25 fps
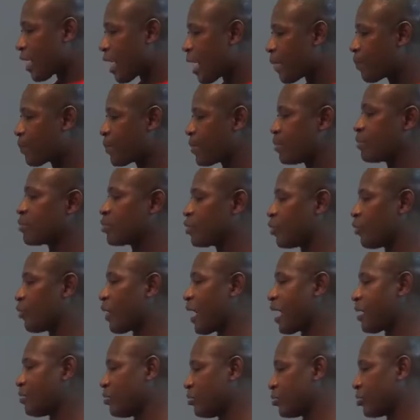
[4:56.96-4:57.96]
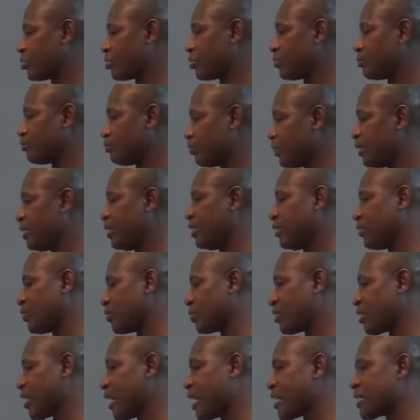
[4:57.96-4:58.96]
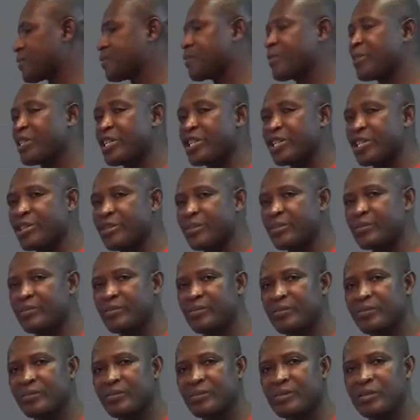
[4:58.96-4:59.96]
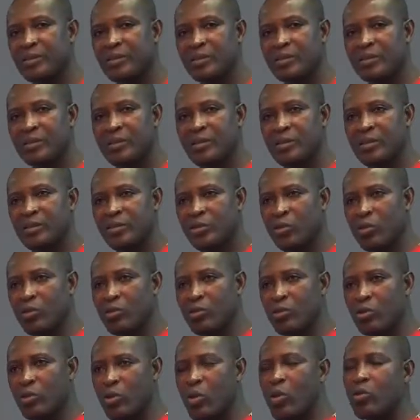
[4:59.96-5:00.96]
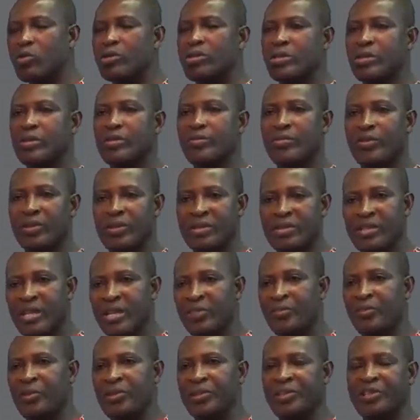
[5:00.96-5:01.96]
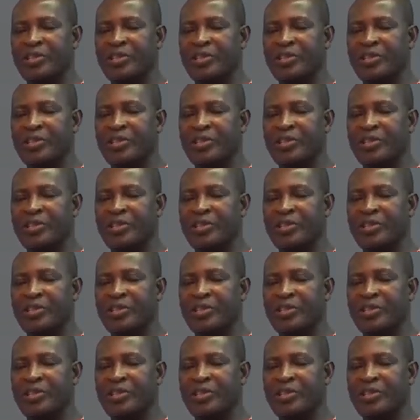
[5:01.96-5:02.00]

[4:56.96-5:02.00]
Appeal to values, beliefs, aspiration. So you quote, for instance, if you're a